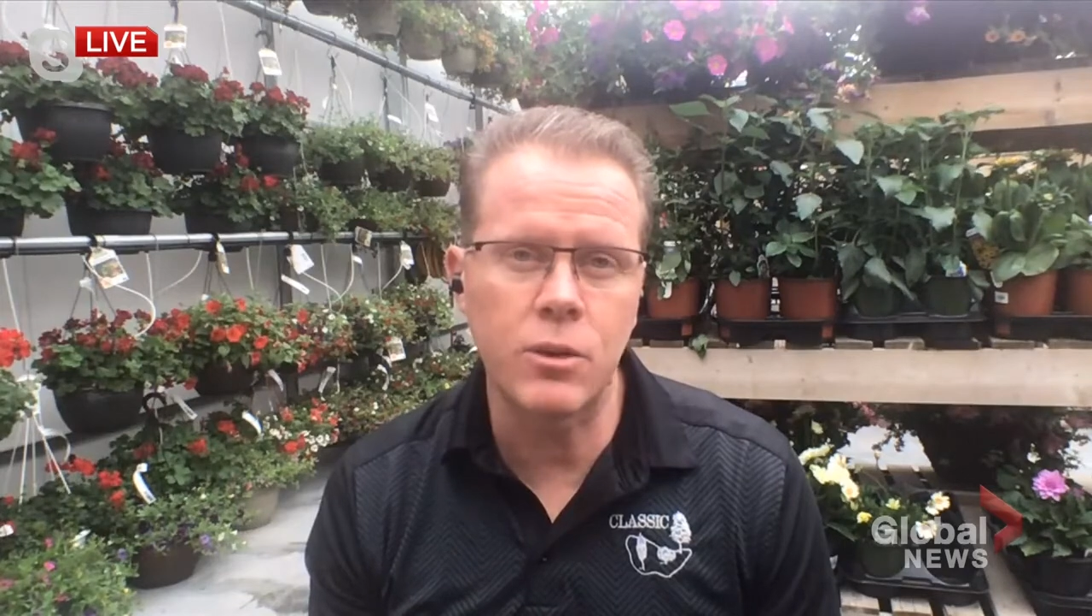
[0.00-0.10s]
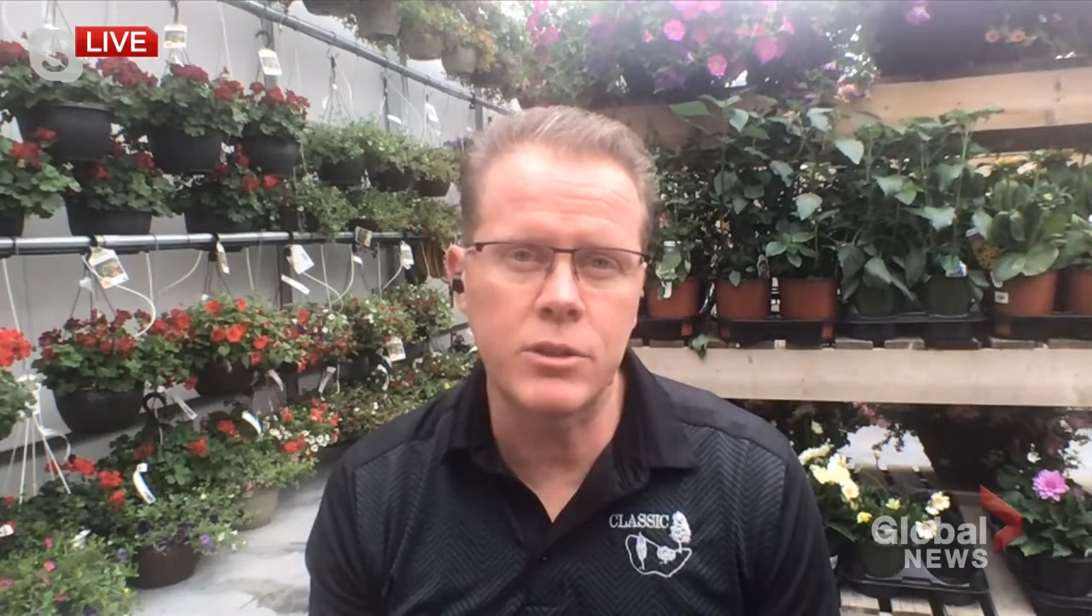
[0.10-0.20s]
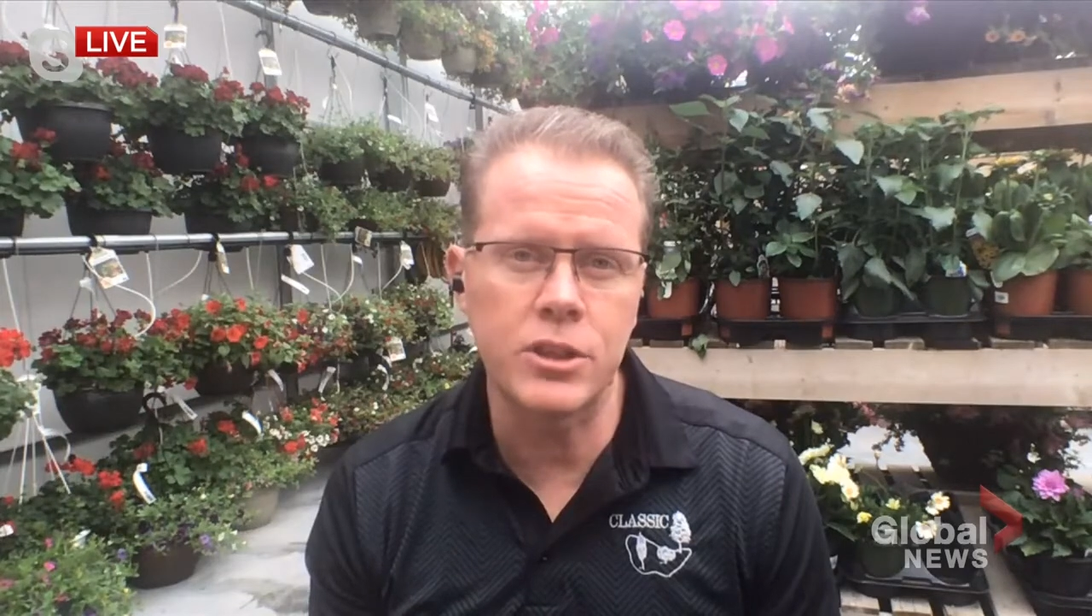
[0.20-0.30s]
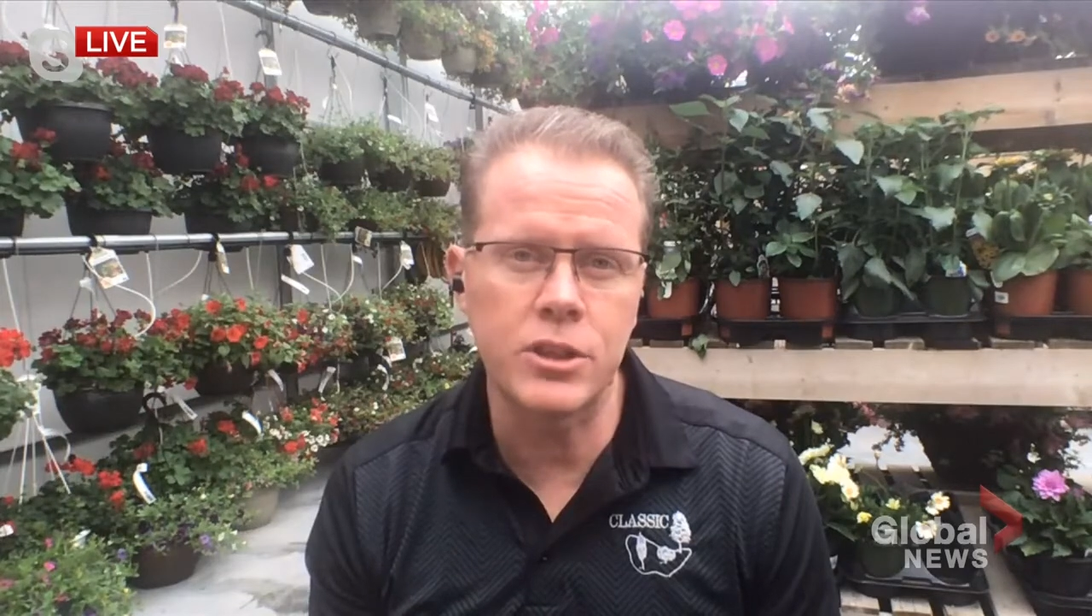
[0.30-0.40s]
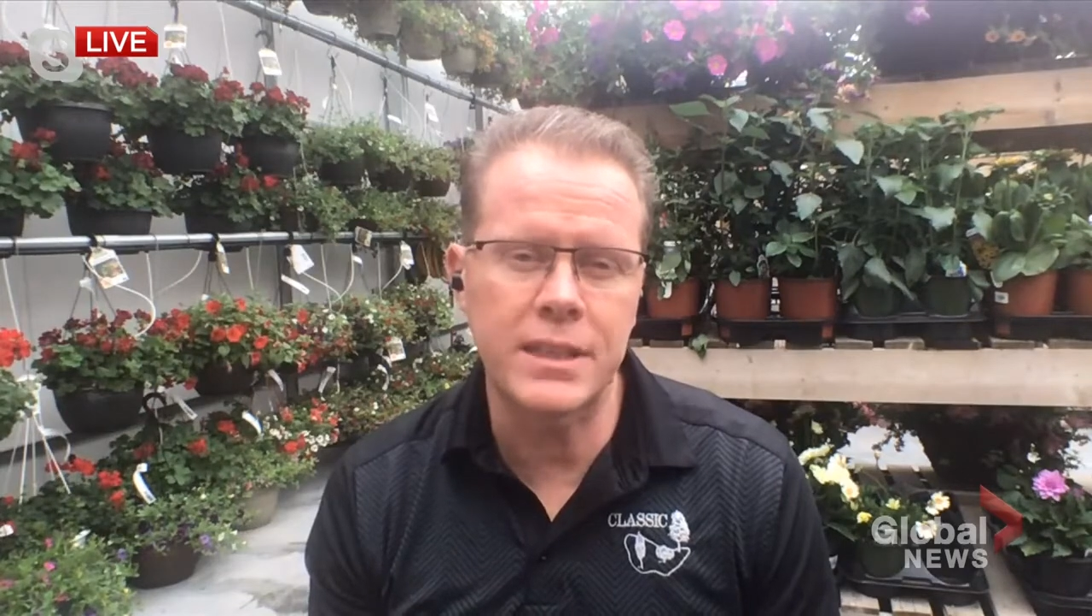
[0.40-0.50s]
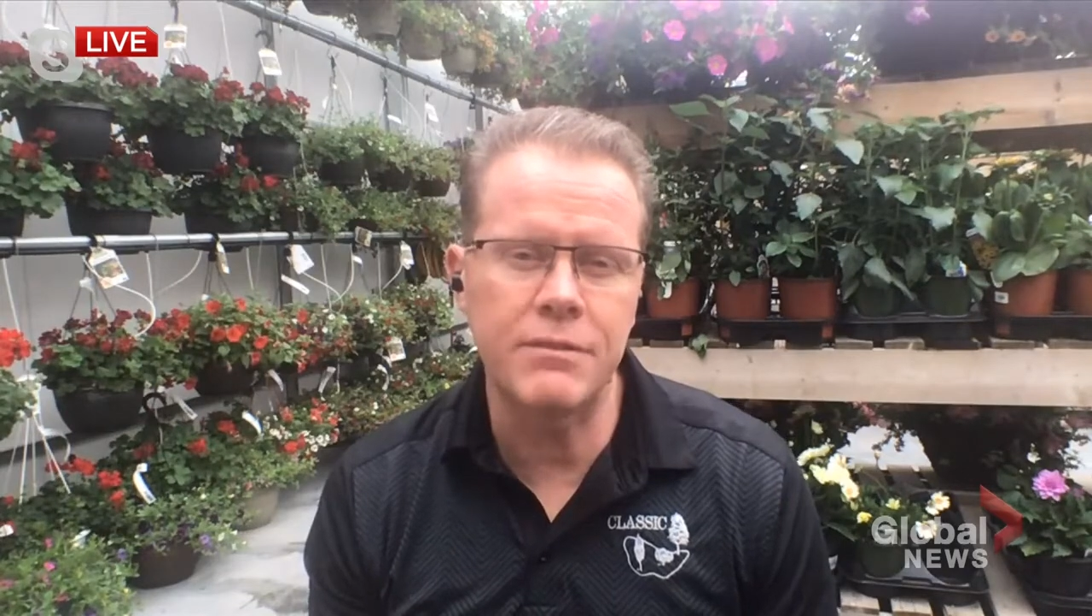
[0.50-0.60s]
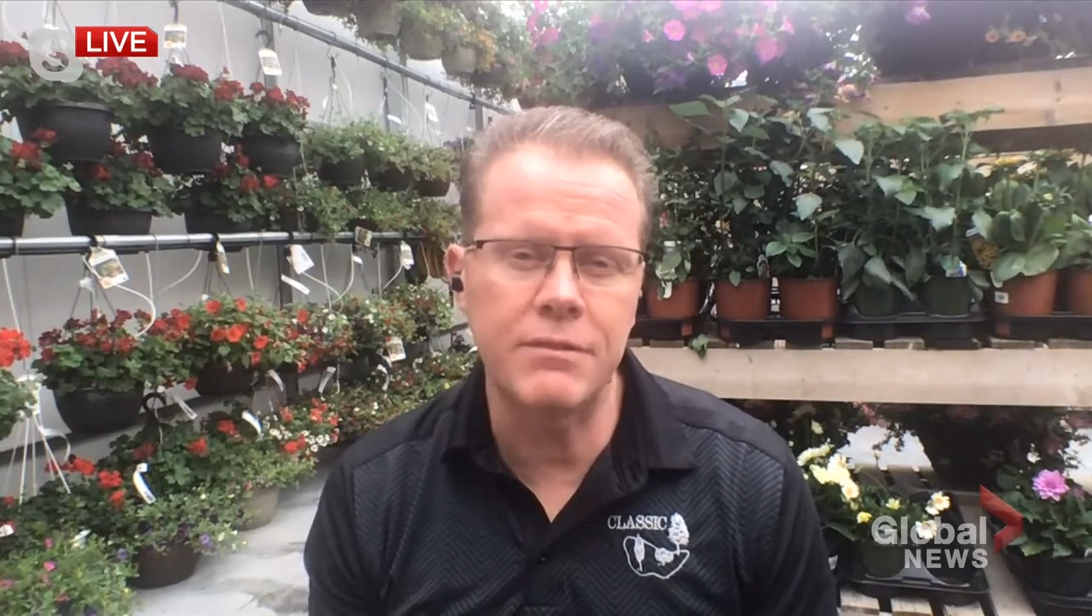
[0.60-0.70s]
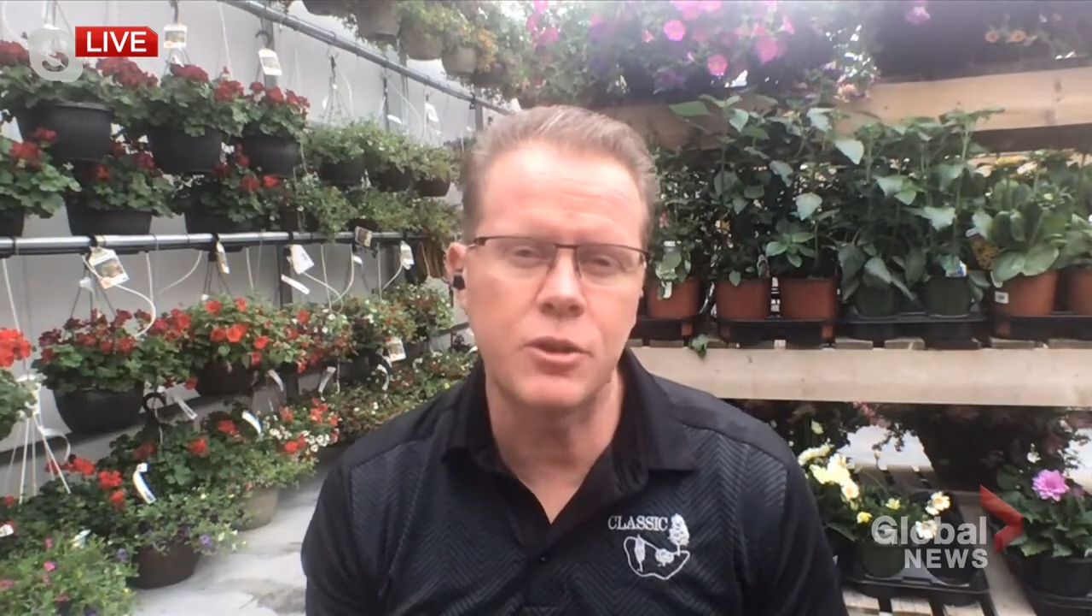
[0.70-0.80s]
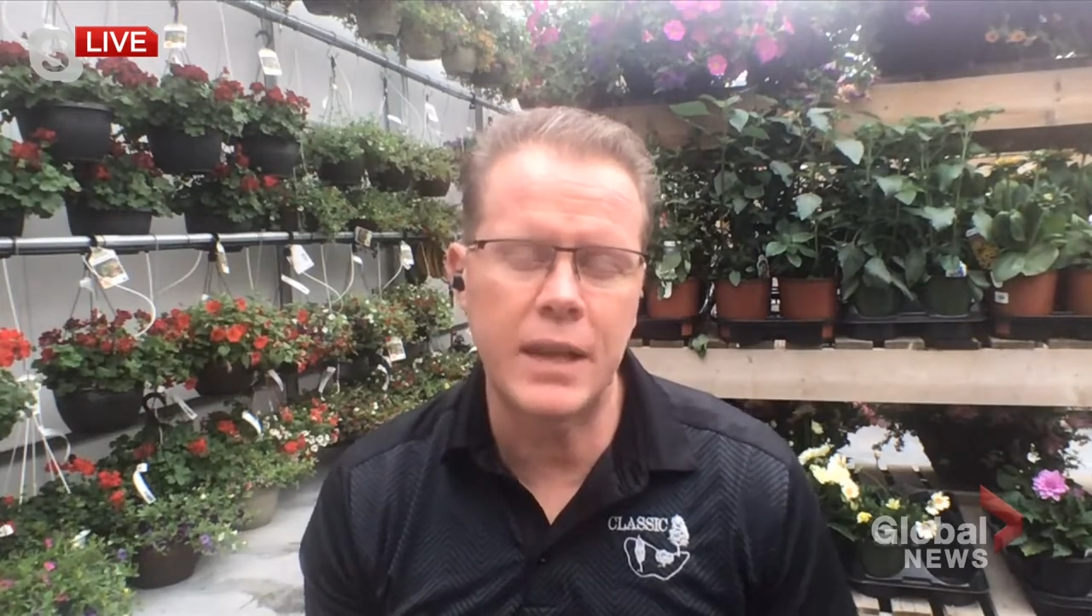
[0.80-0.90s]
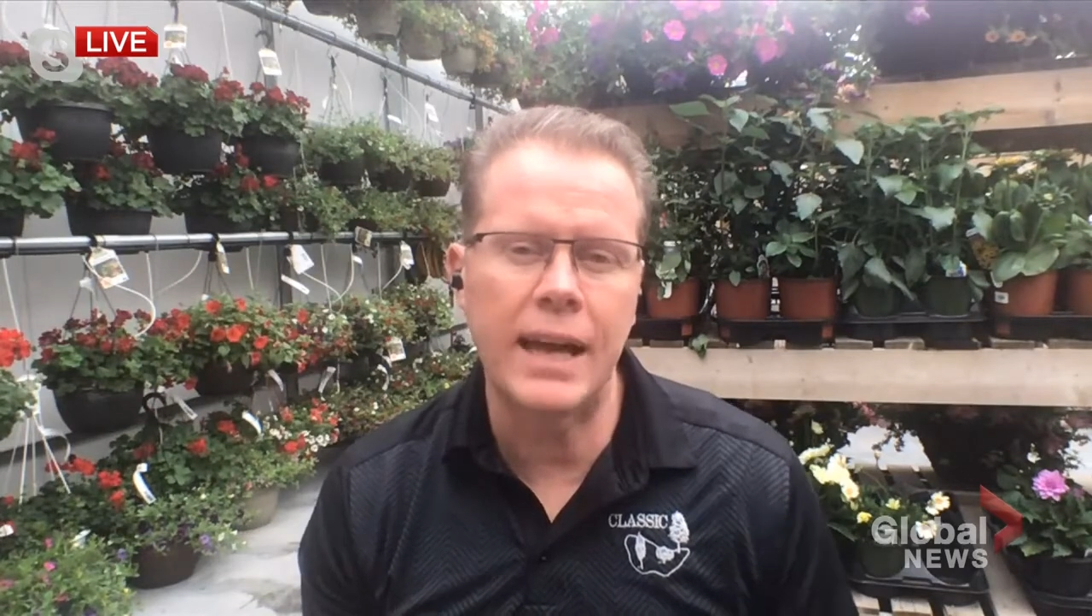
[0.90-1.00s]
So it just gives
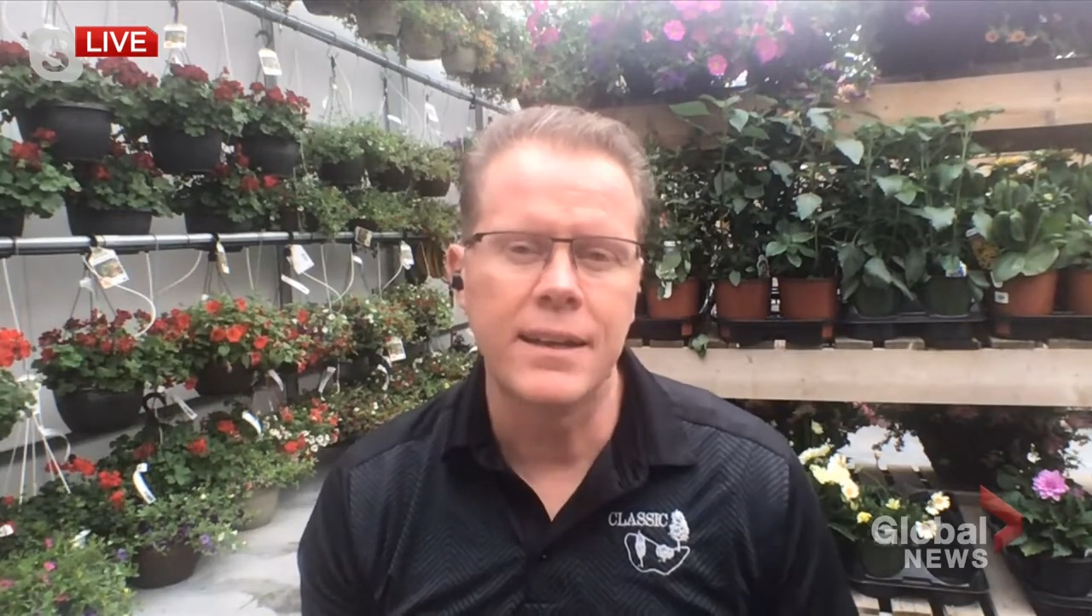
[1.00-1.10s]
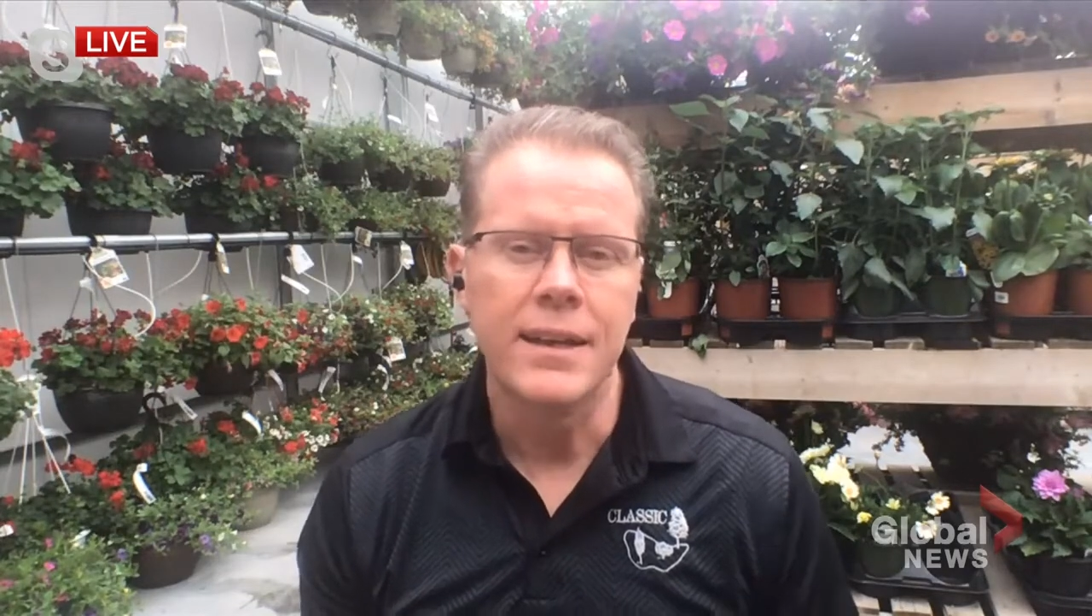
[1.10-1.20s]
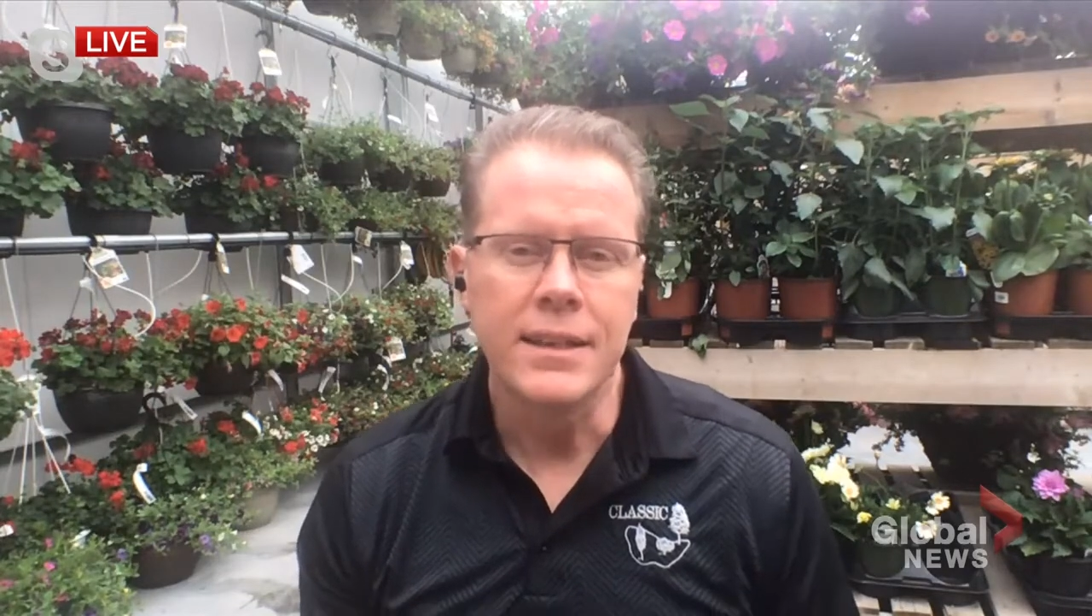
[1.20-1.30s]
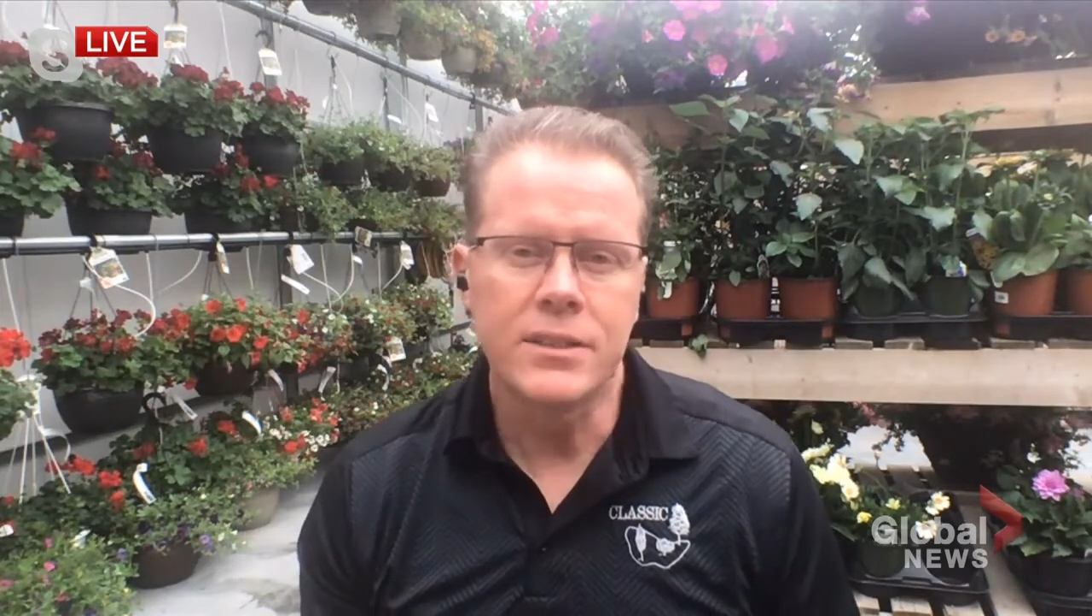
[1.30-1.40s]
you that